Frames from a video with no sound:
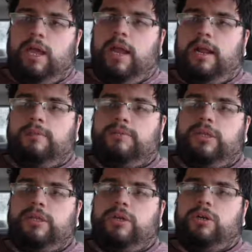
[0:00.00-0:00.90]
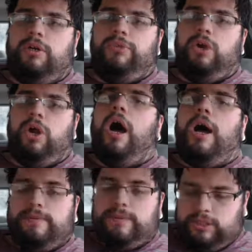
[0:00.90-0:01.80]
And I'm sure there are other
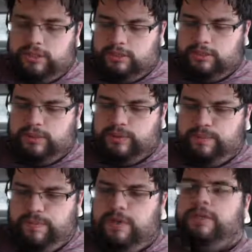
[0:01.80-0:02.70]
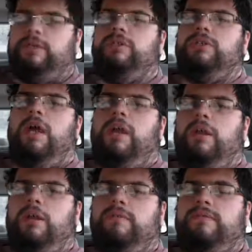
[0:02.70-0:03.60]
options, but there's not
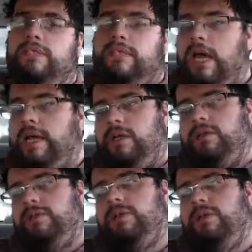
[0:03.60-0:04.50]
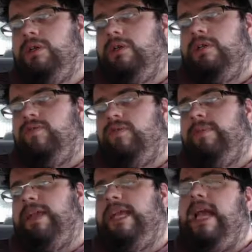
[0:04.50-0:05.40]
enough styles for
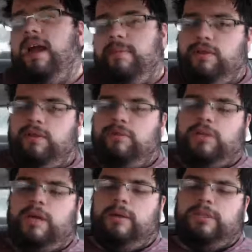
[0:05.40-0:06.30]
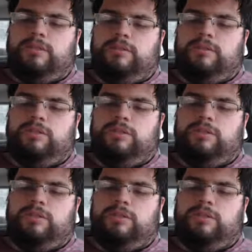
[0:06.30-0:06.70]
me to care about those options.